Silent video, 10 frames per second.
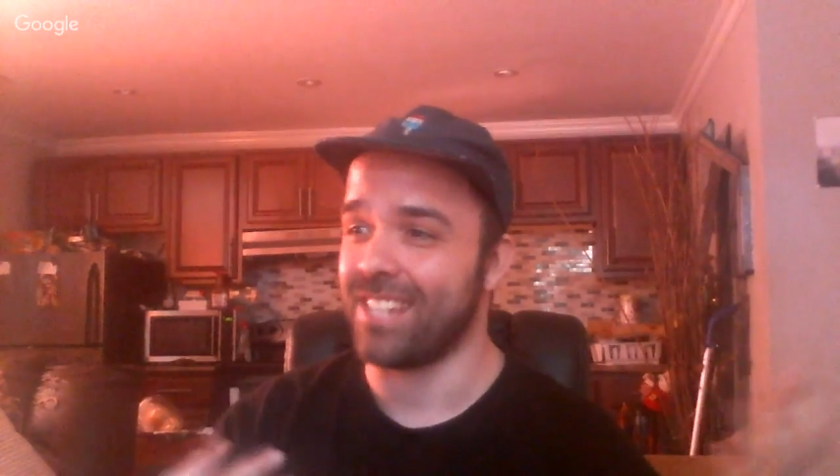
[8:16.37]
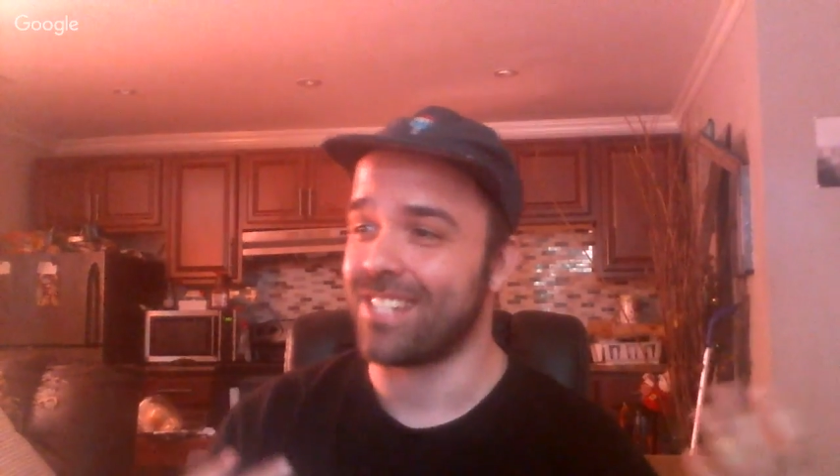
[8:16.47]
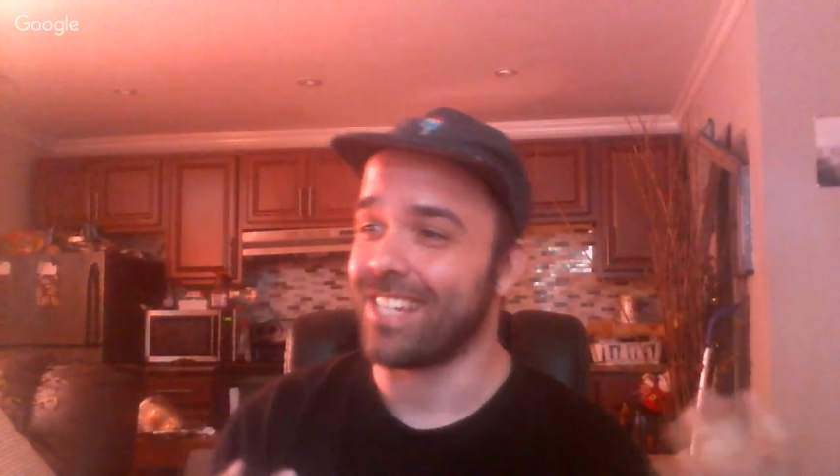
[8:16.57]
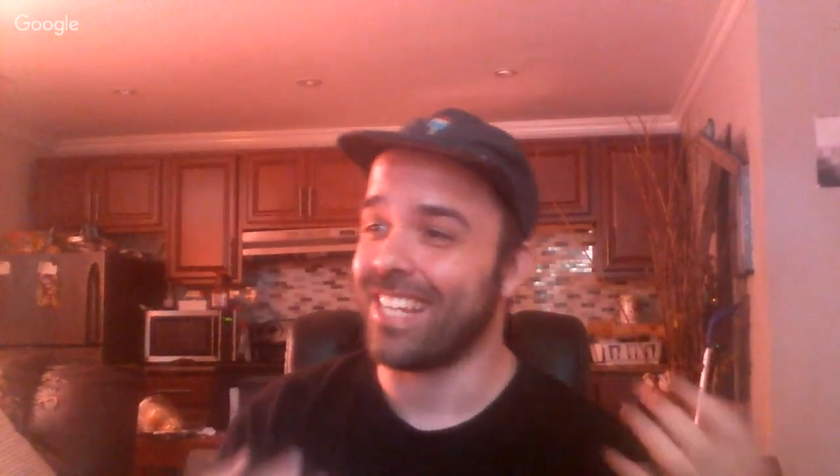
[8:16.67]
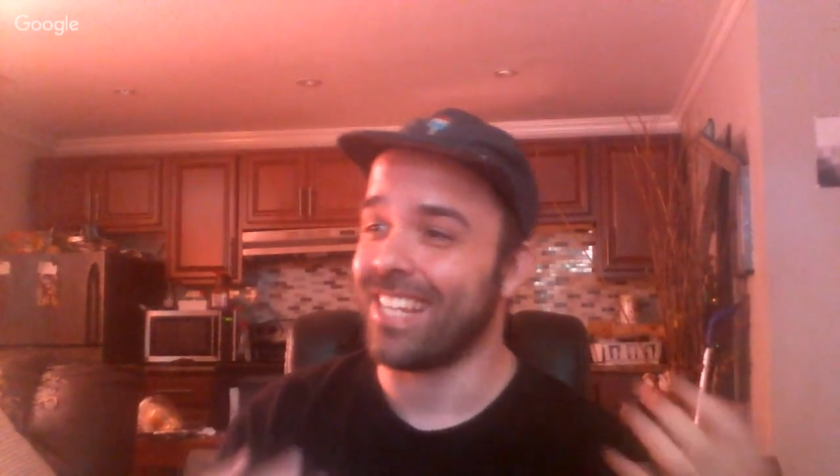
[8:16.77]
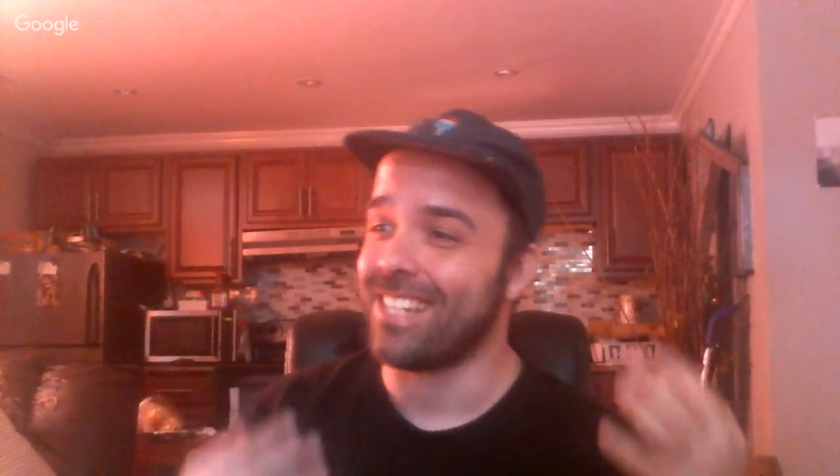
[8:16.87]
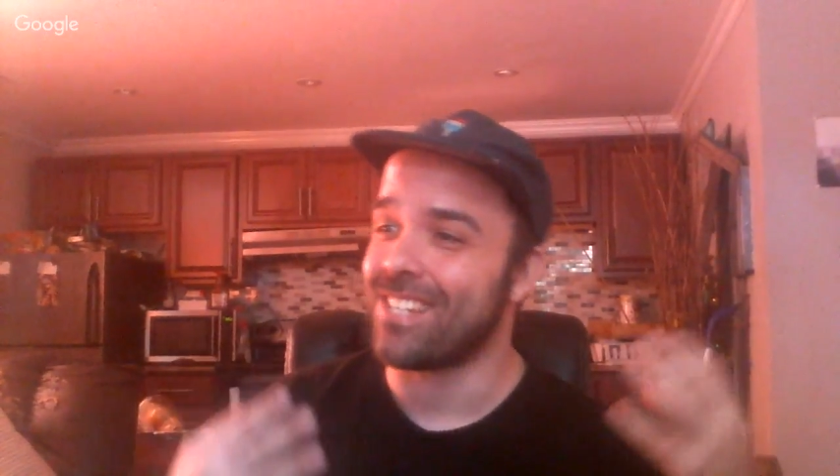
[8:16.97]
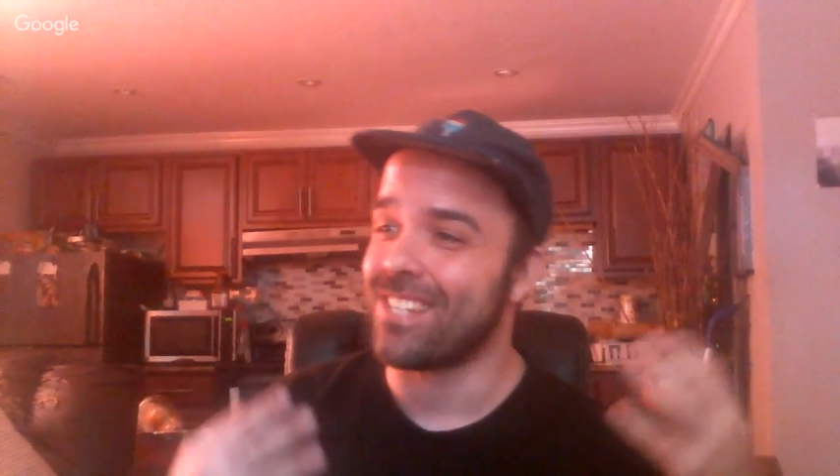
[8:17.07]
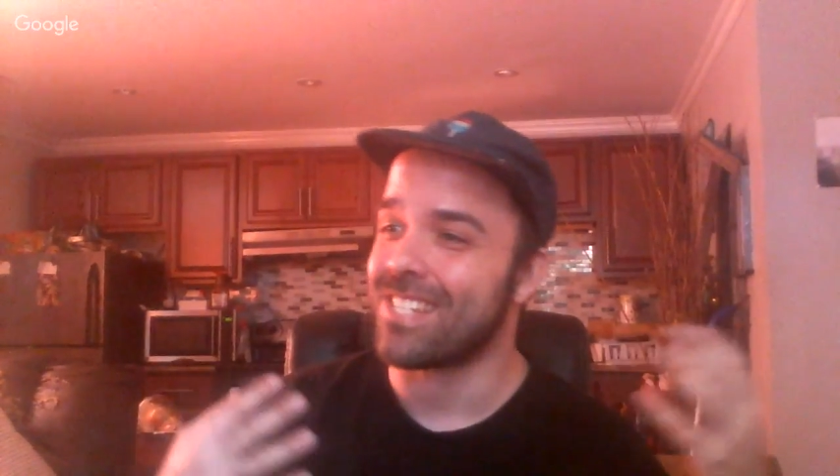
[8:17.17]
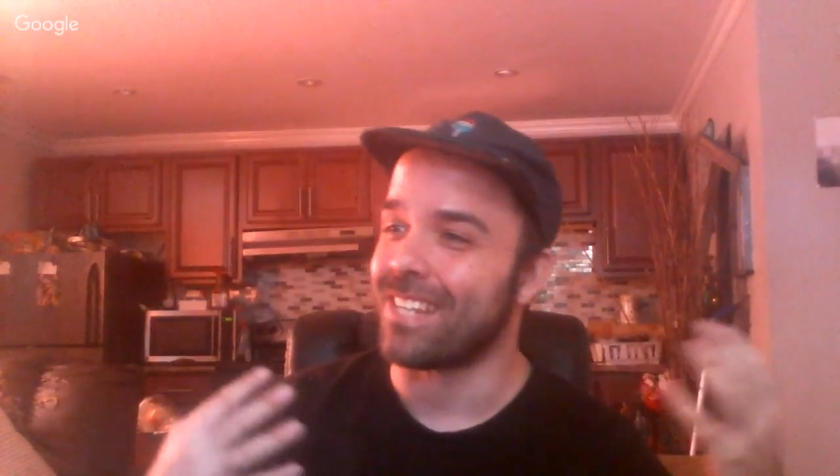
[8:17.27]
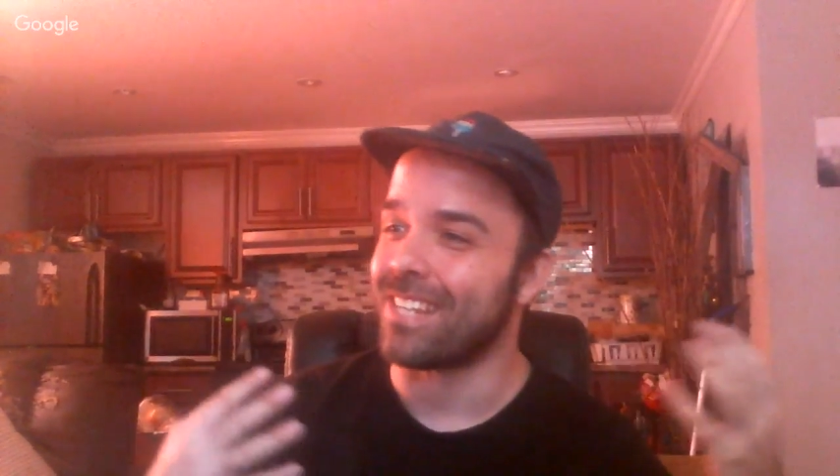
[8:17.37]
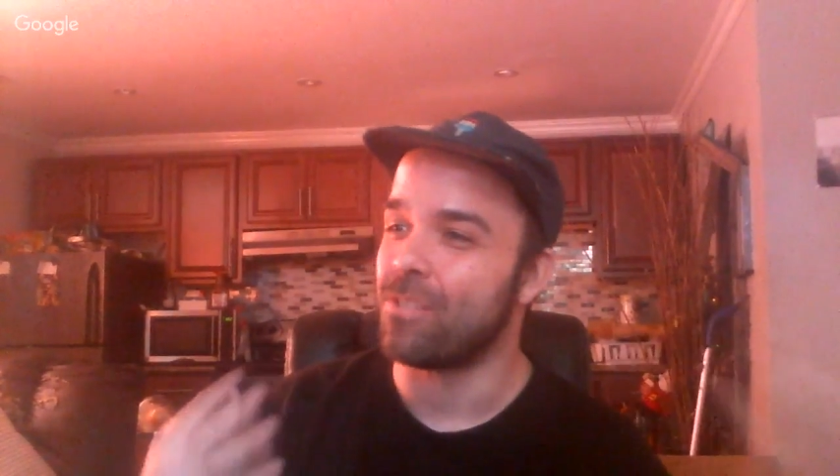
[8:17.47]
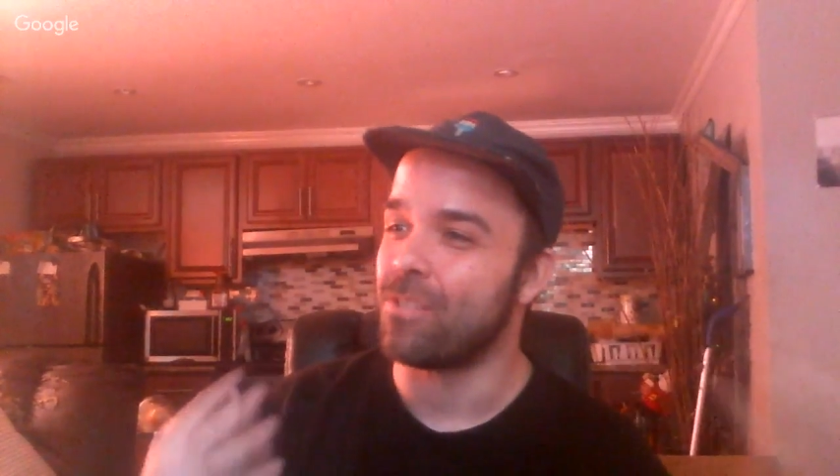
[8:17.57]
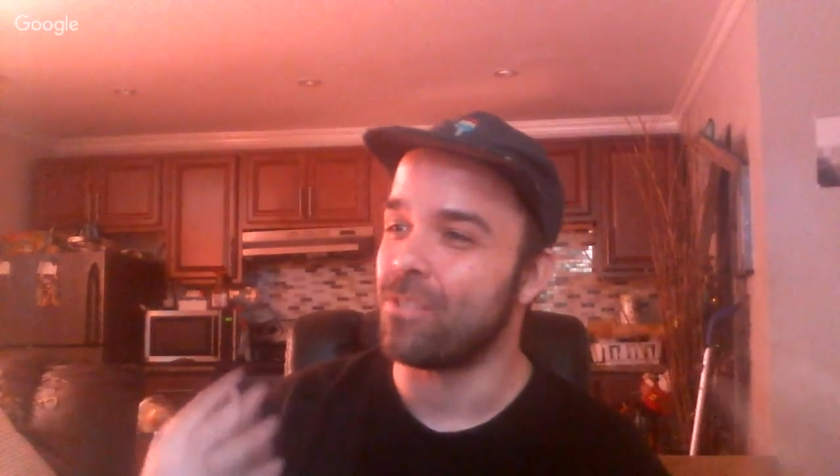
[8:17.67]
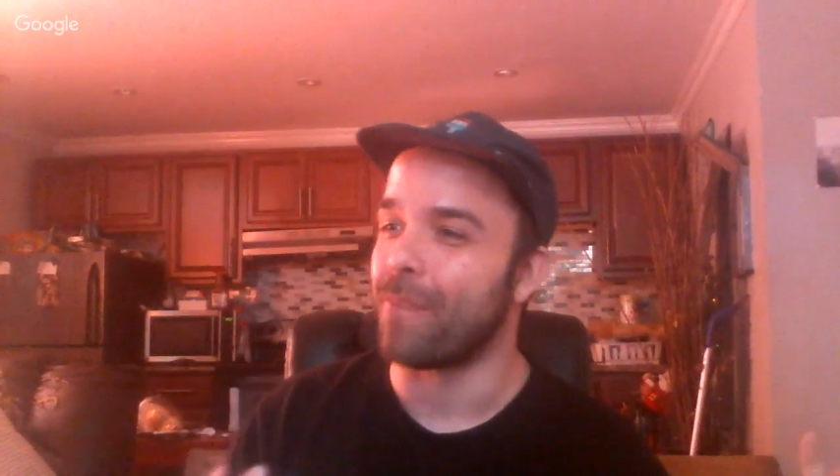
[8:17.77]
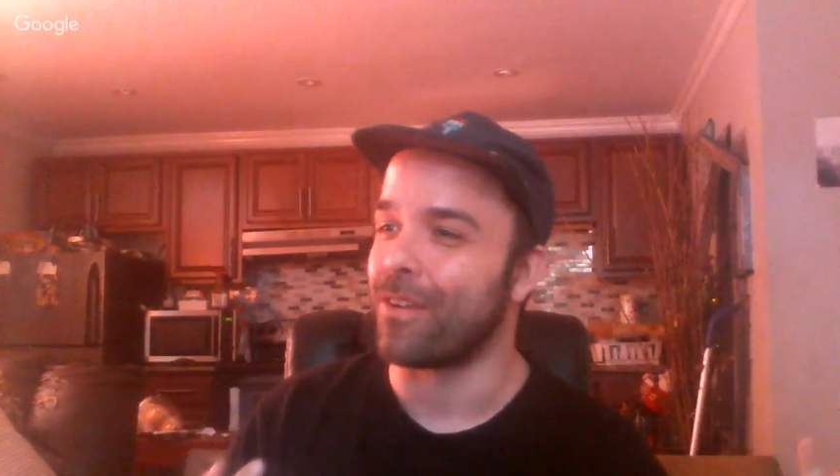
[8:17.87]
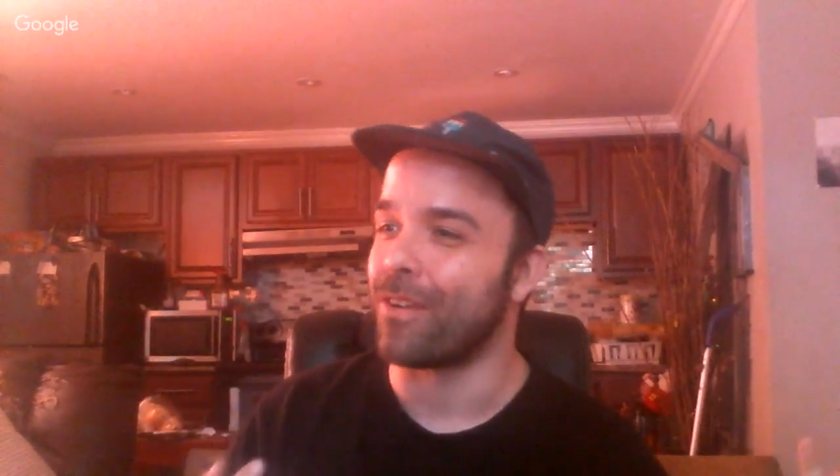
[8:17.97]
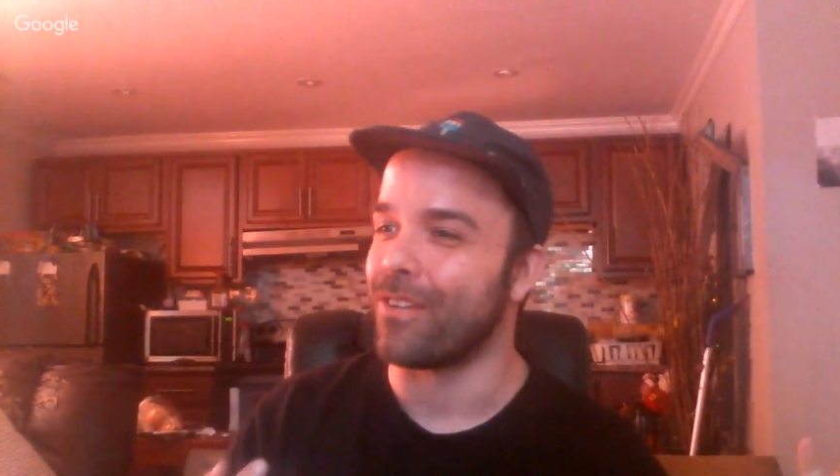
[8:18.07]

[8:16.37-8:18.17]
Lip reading: like he does like Super Mario.